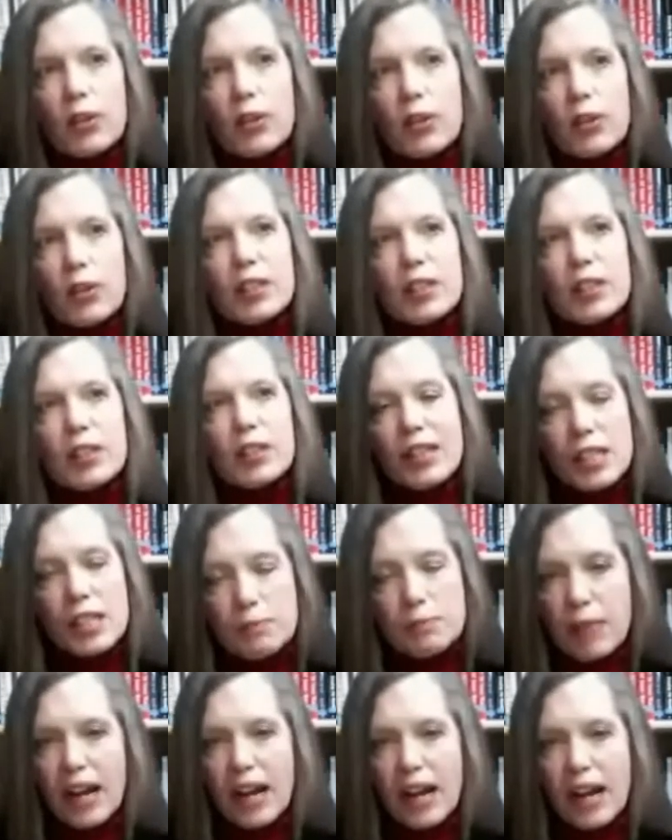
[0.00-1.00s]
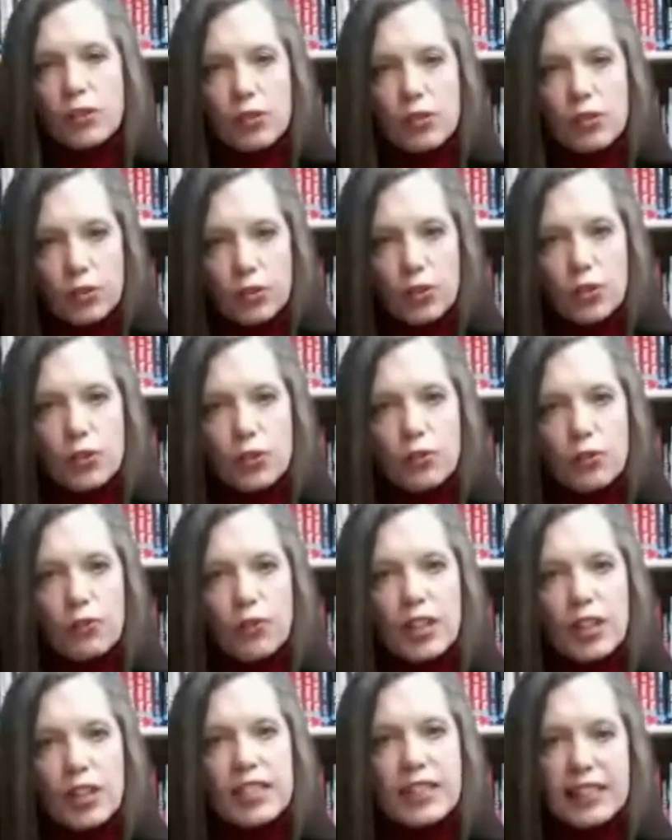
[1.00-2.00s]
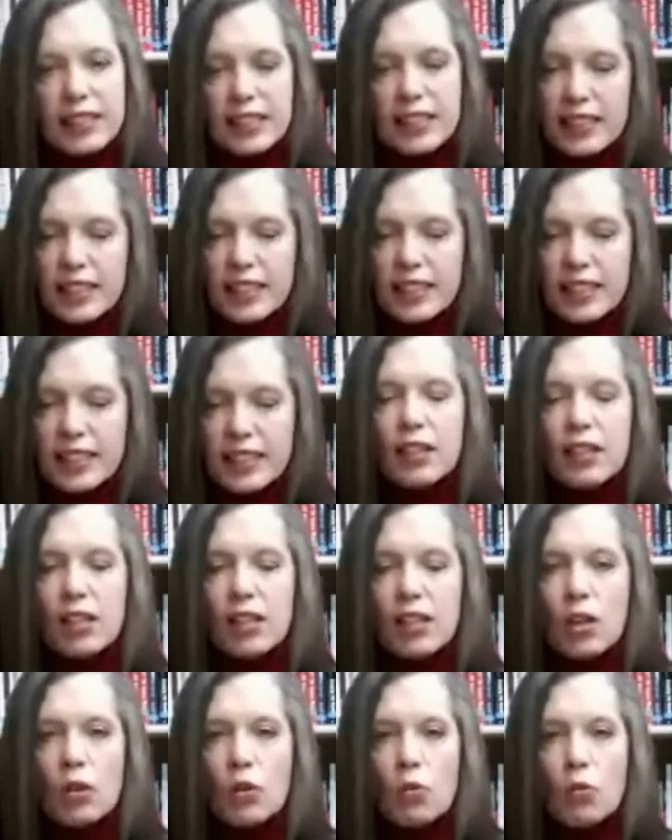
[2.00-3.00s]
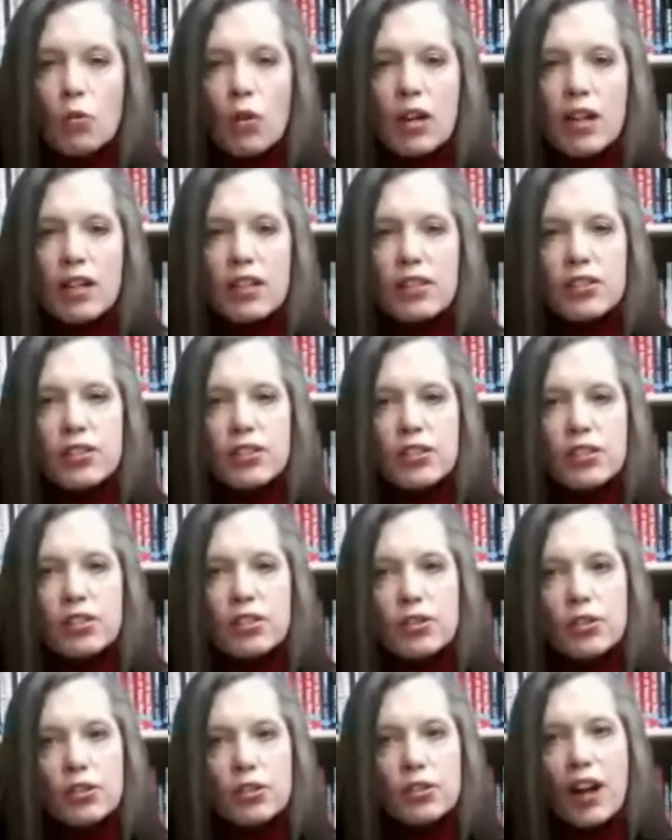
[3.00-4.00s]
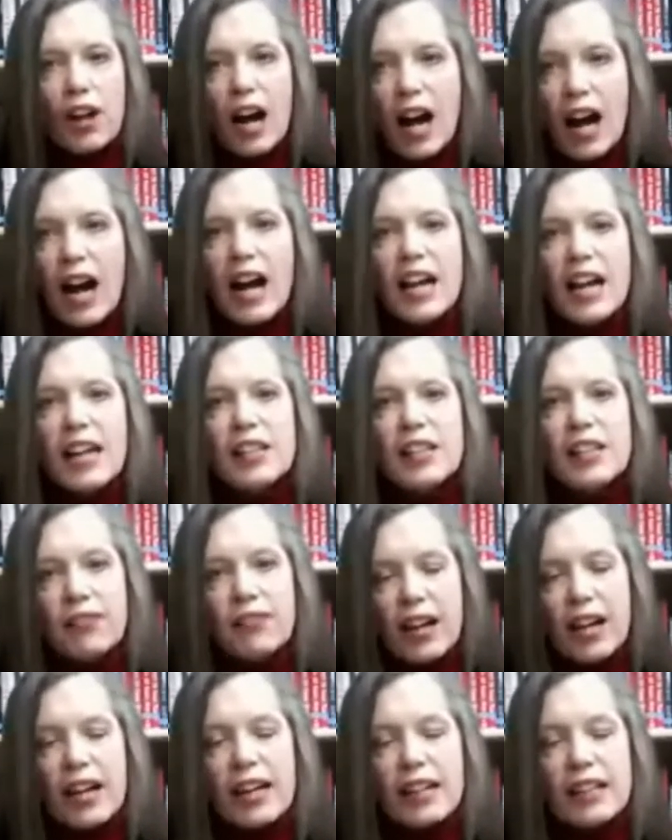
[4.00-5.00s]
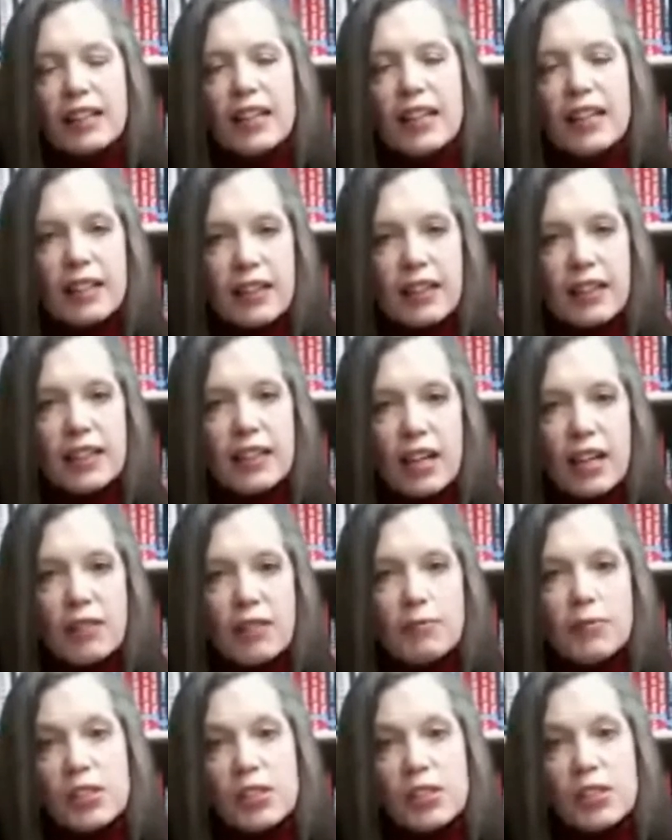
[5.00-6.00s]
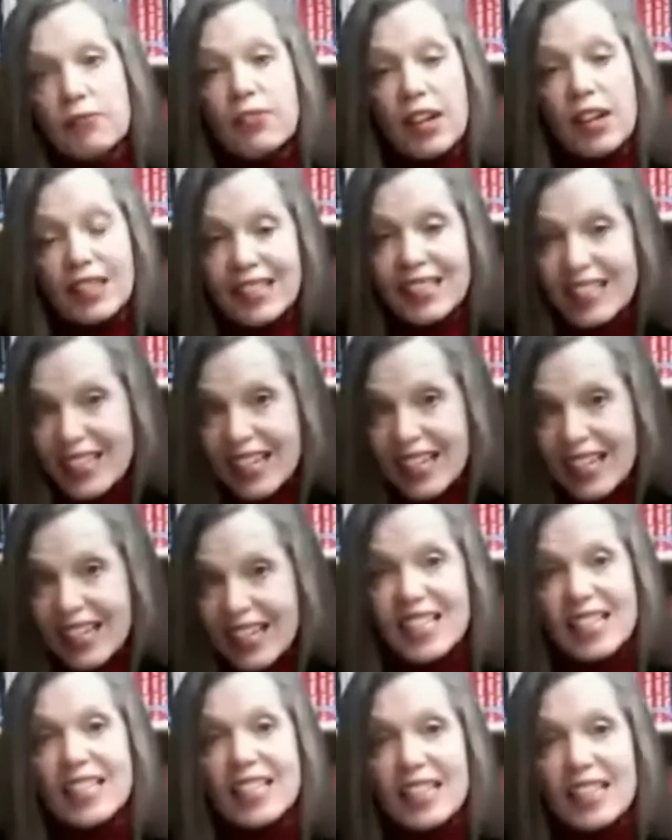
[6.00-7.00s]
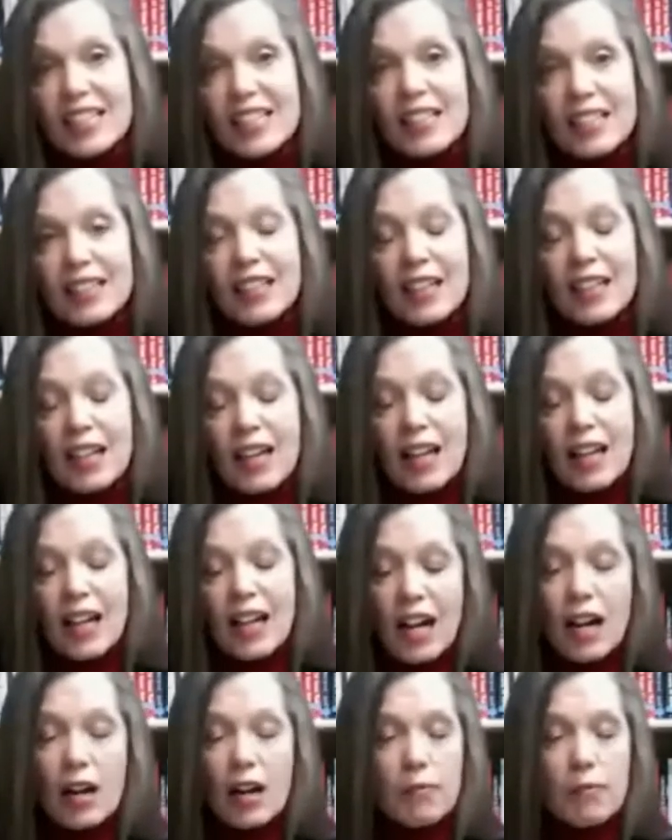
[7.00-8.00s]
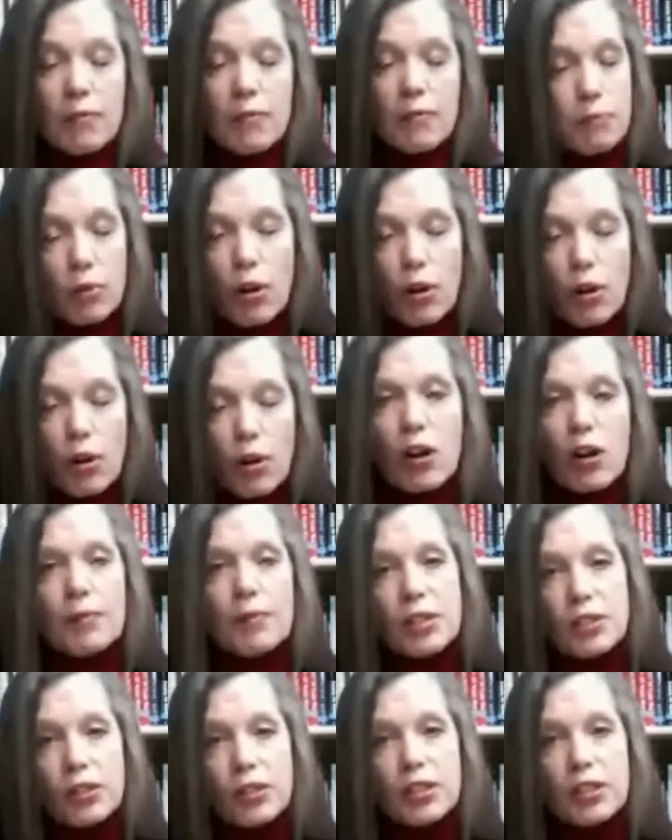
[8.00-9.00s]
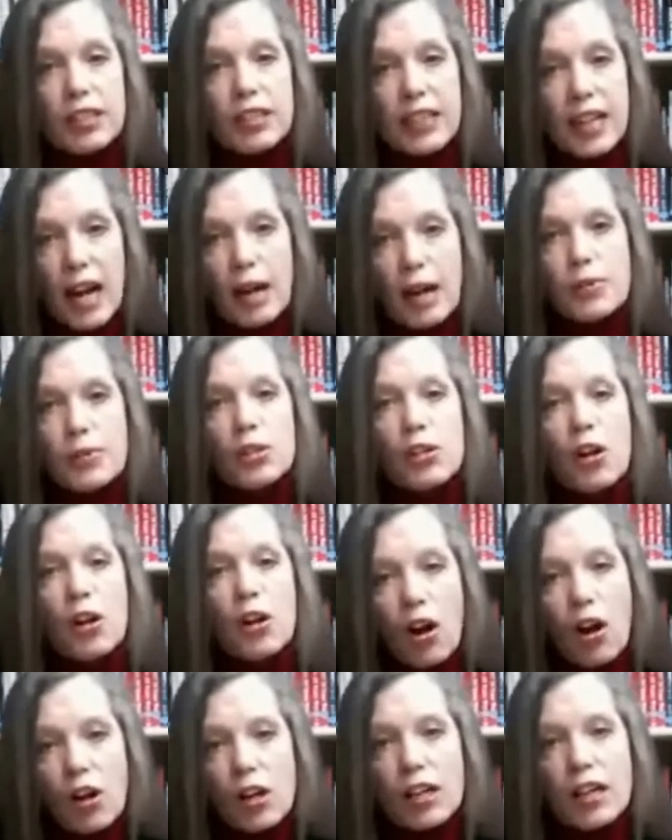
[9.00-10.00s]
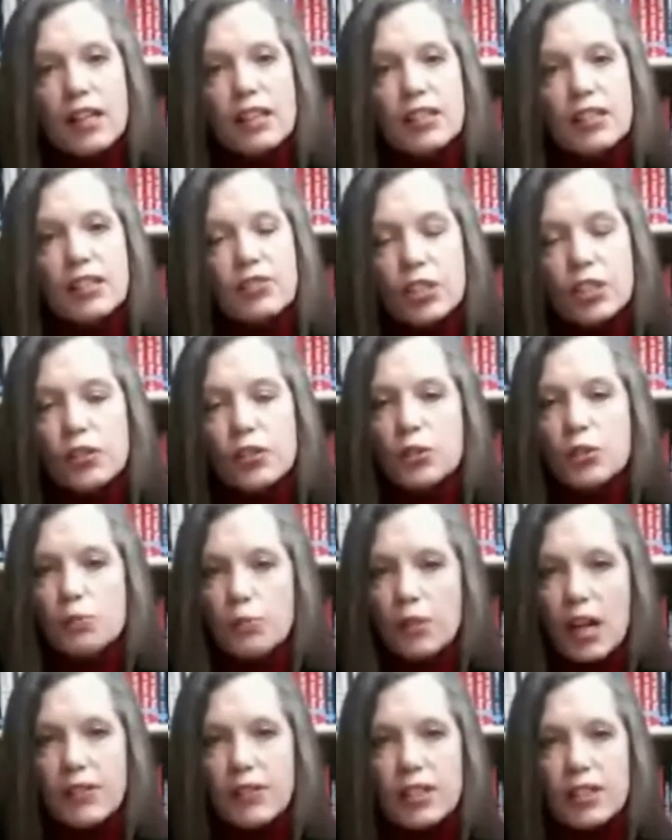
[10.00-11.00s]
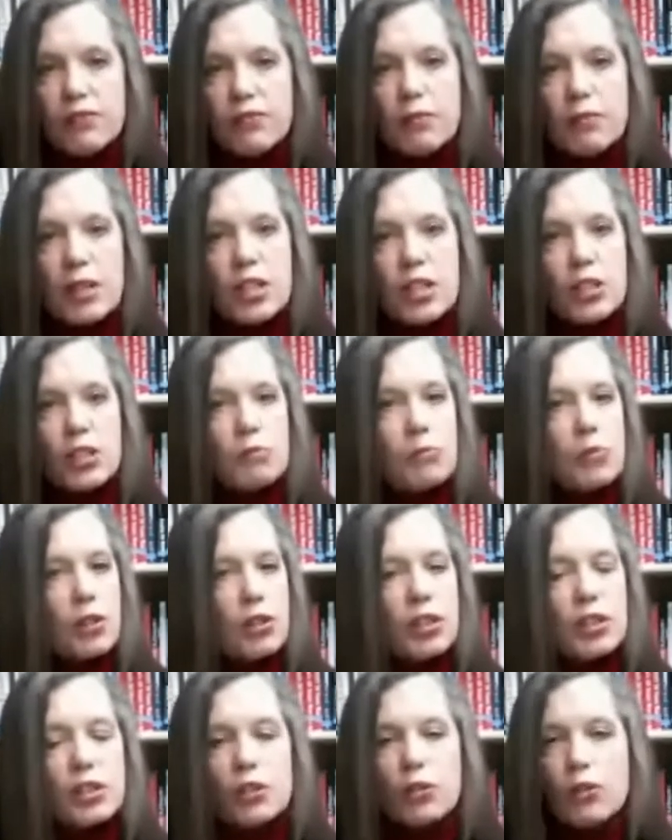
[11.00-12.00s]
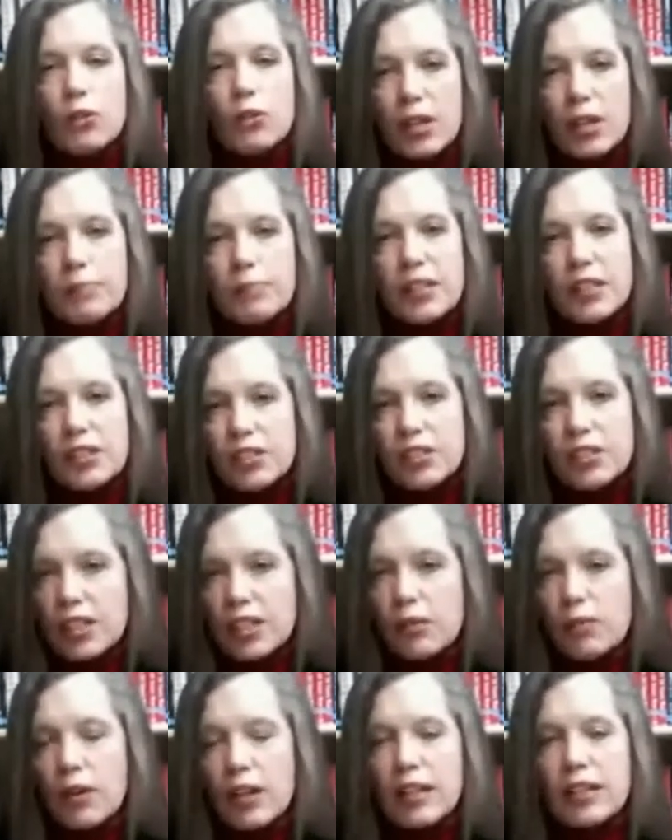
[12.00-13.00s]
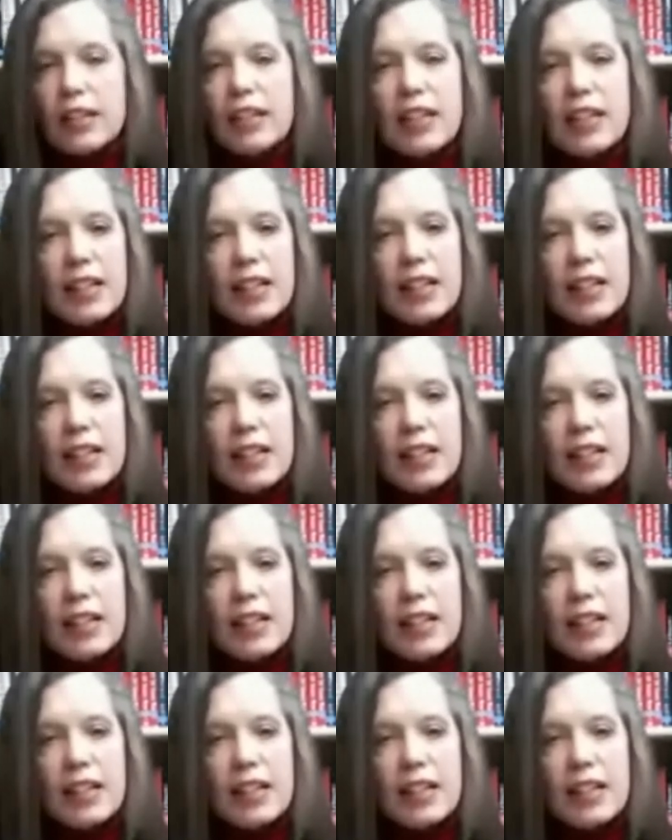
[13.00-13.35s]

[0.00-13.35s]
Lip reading: what this backdoor source of funding did was sort of hide the fact that the government is in fact engaging in a program that's going to capture all kinds of children's private information, put it into a great big statewide